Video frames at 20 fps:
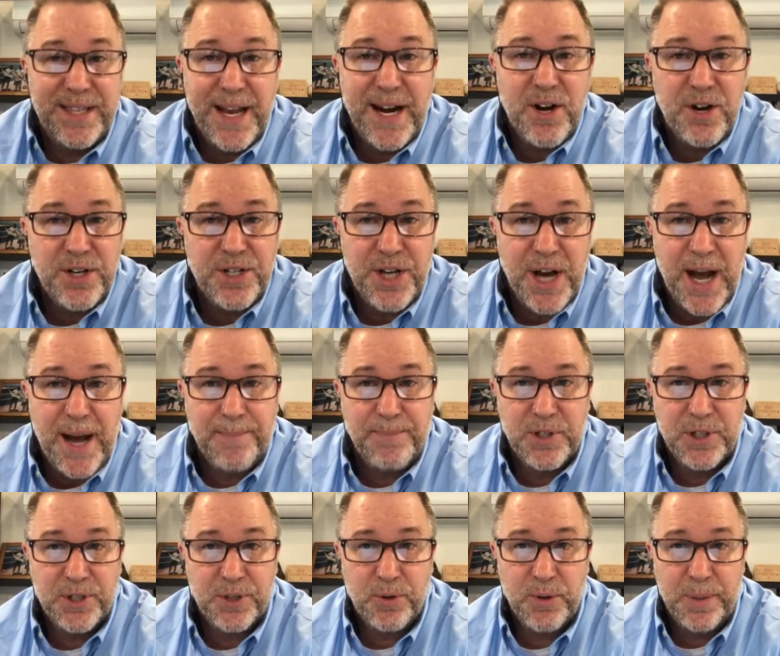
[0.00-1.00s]
their job
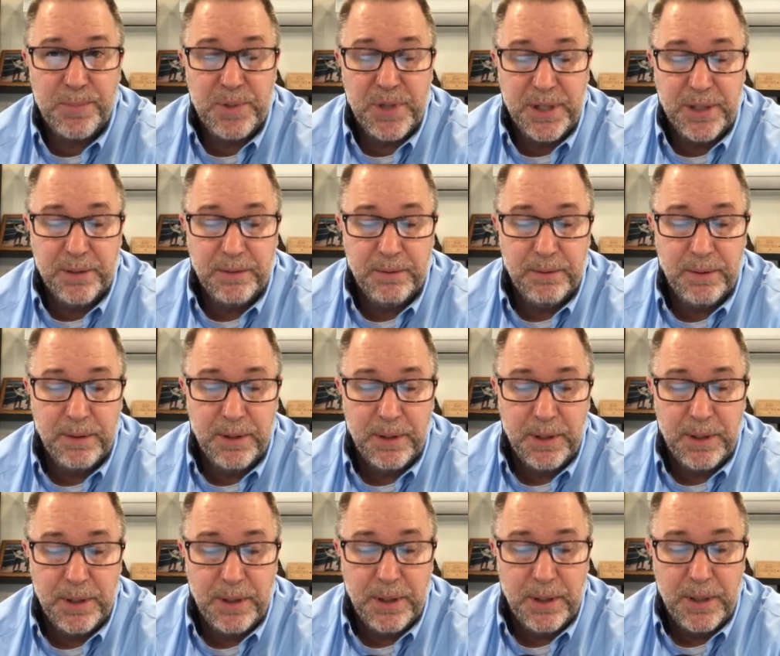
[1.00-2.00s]
description.
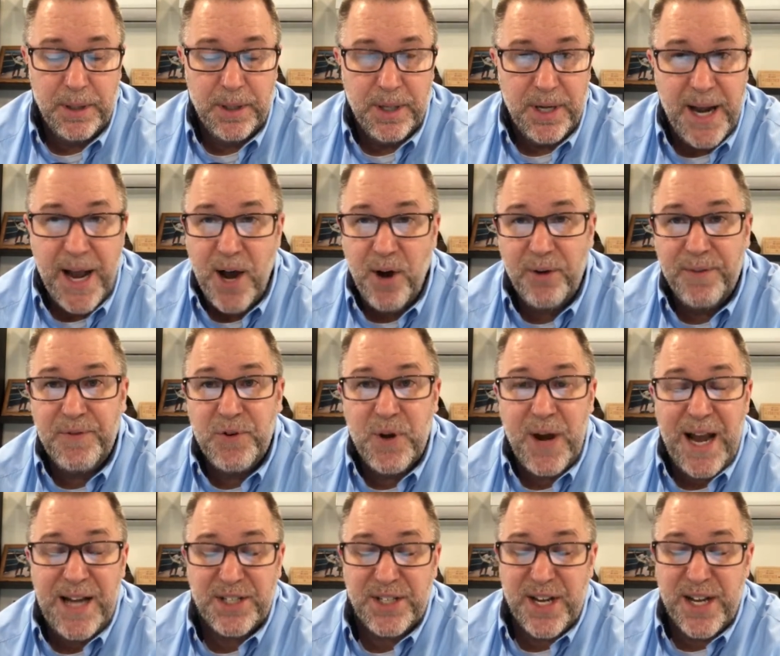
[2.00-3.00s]
Now, if you're
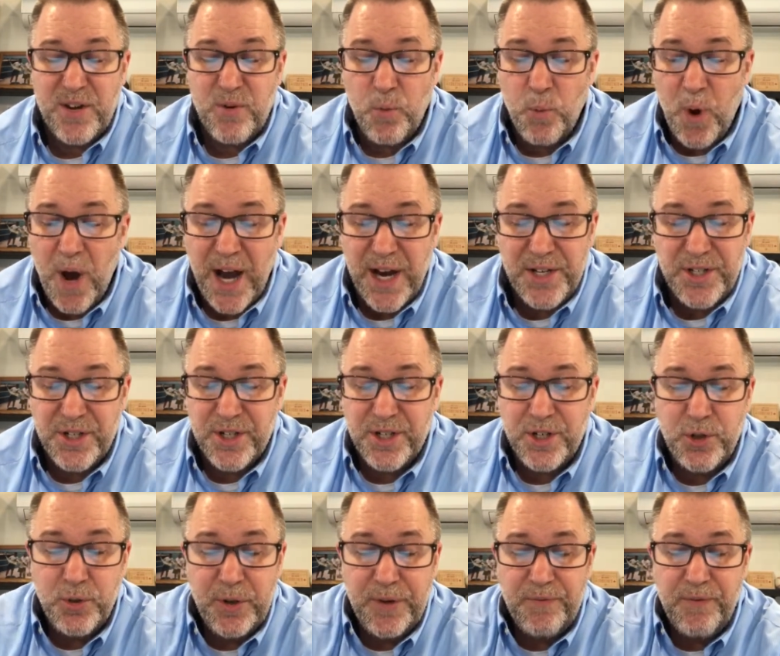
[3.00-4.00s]
asking why should
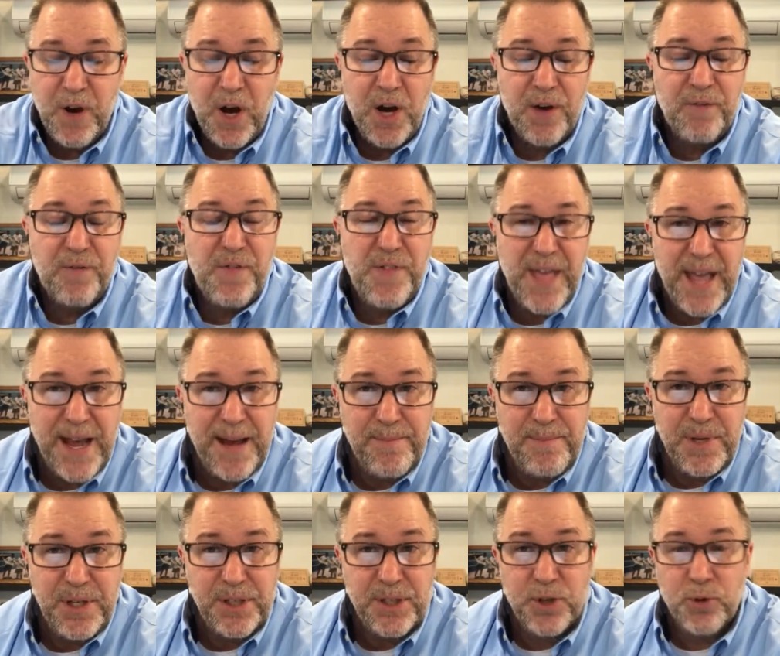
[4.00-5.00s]
you involve
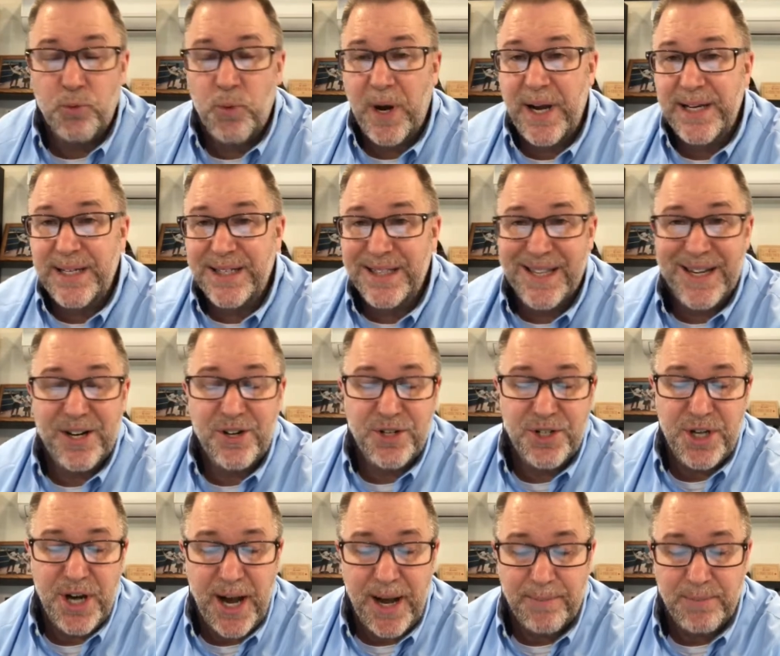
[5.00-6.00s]
them to write their
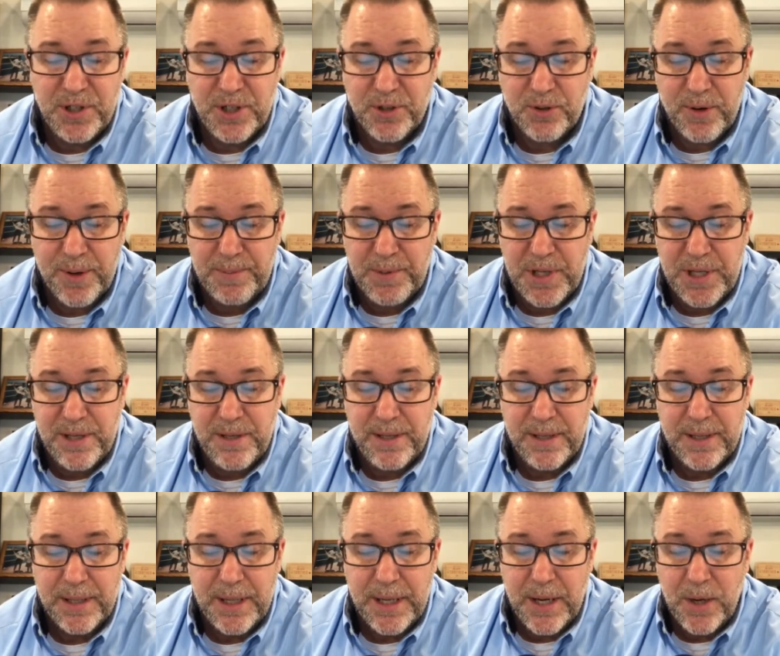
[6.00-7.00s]
job description,
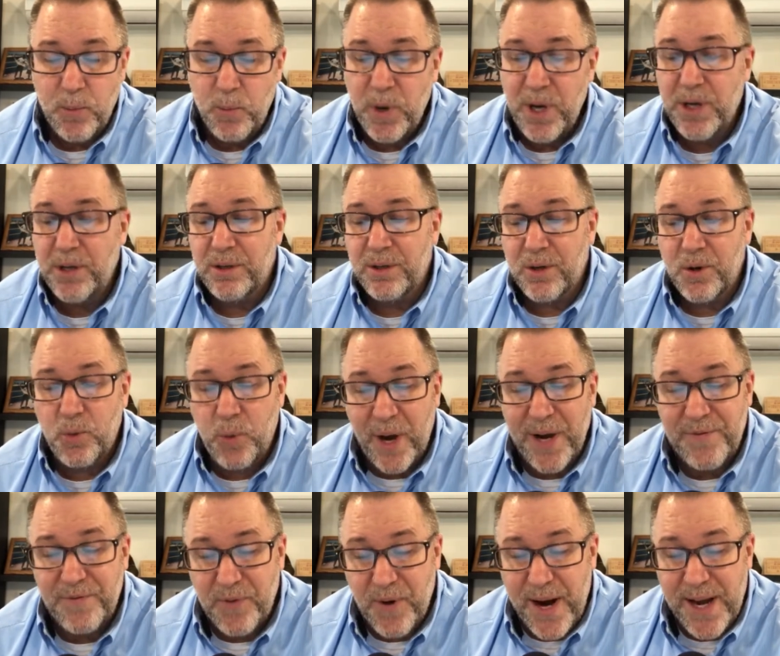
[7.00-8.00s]
well,
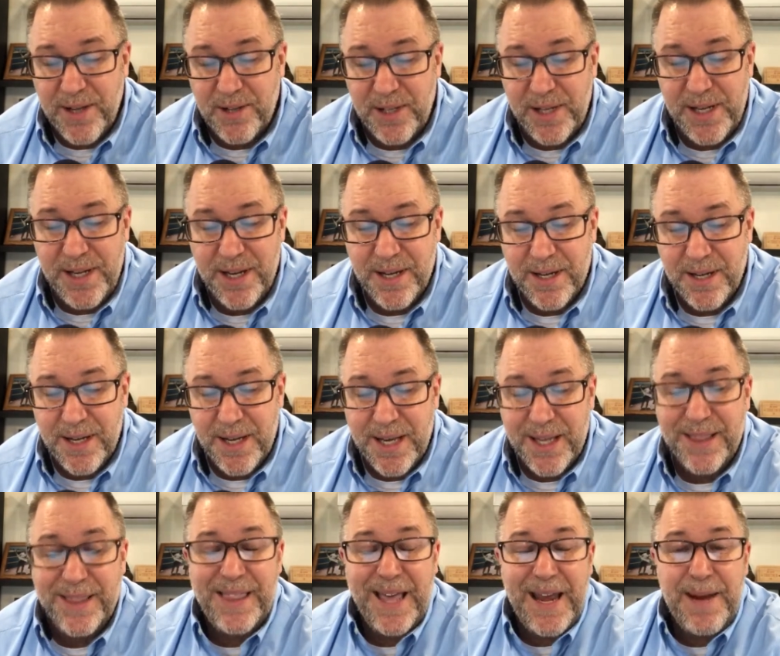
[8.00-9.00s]
quite frankly,
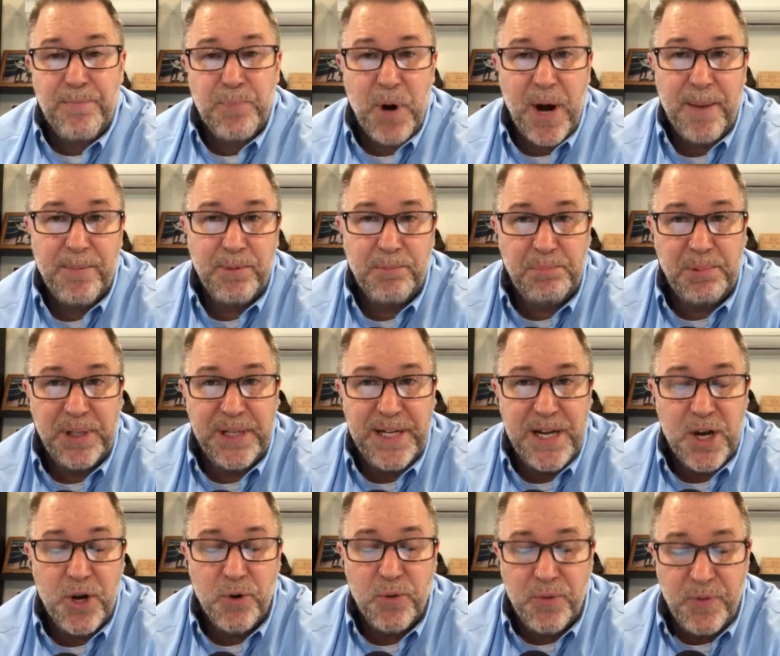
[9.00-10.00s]
they probably
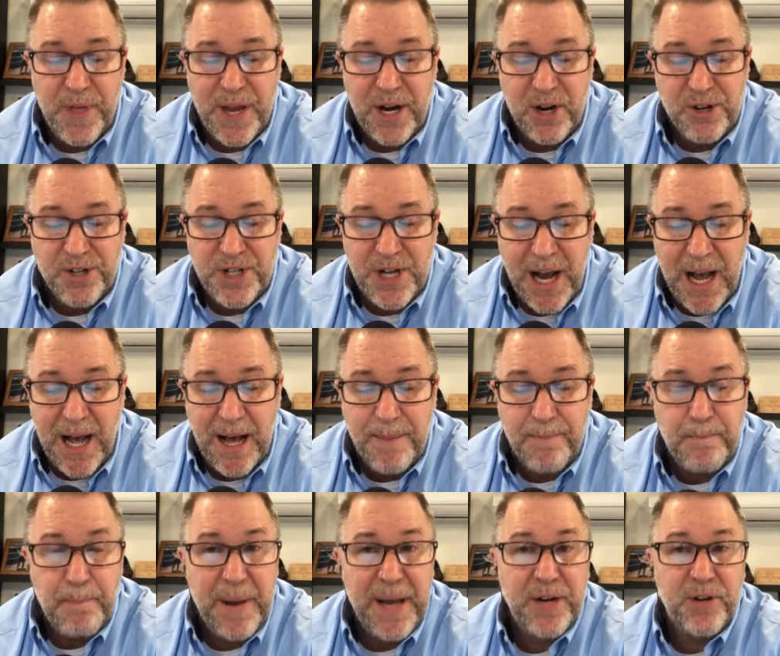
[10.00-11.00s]
know their
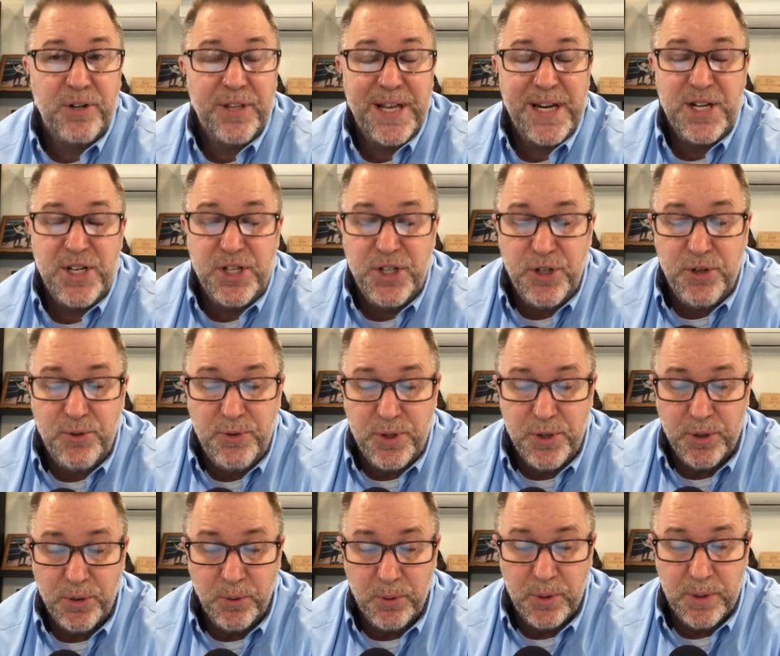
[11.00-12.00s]
job better than you
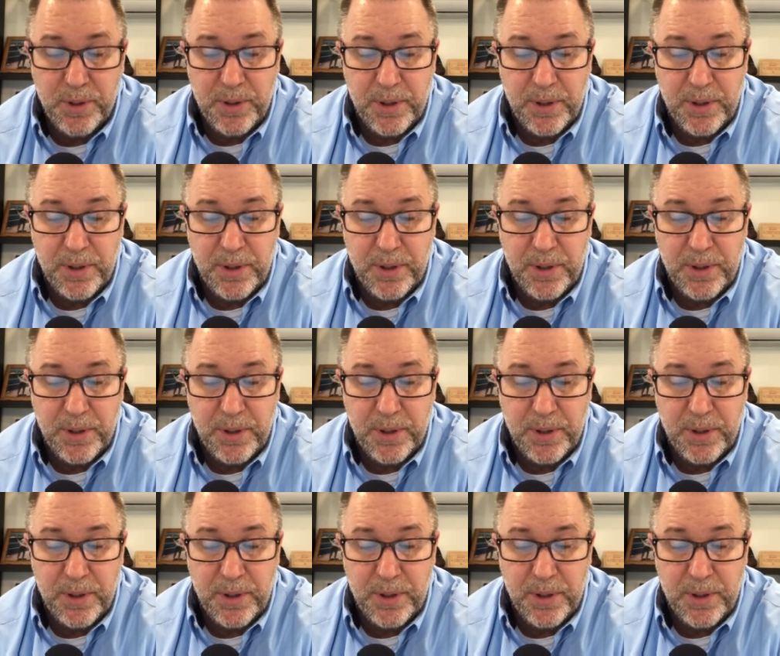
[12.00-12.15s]
do.